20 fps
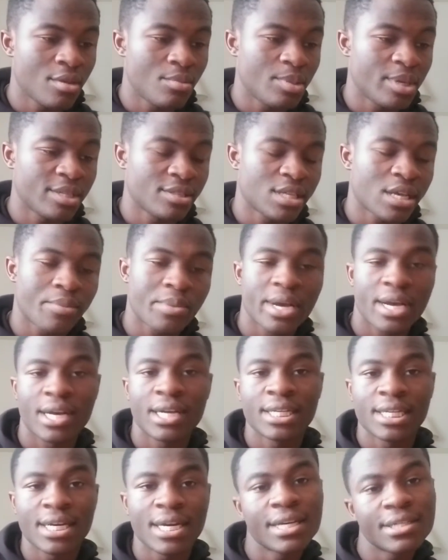By the time I
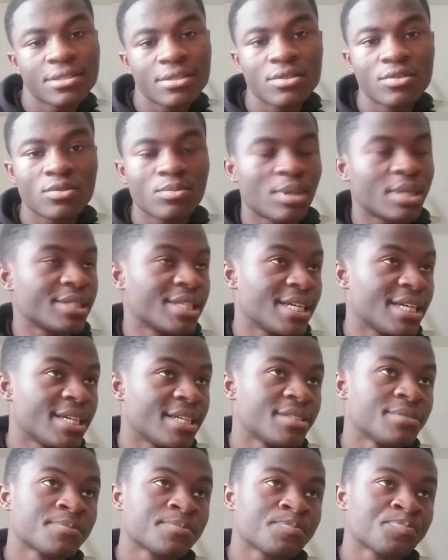got into high school, my
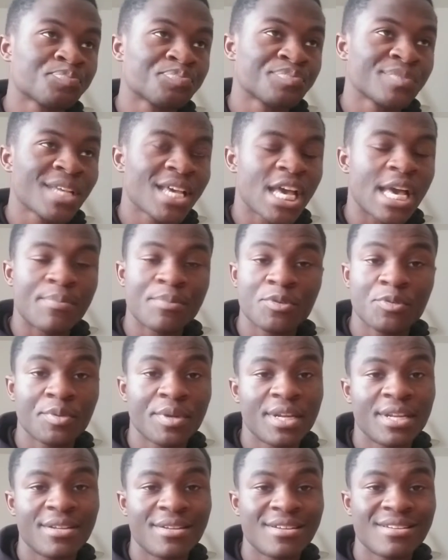dad had me
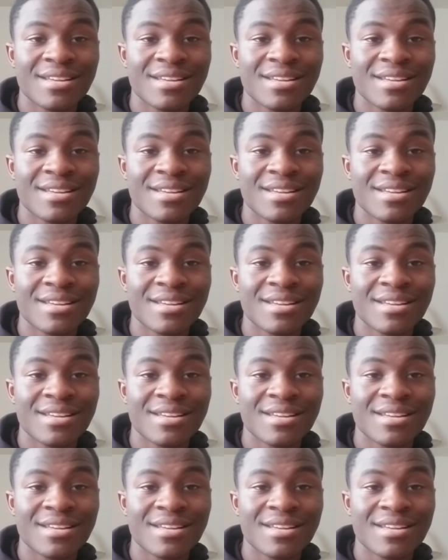read an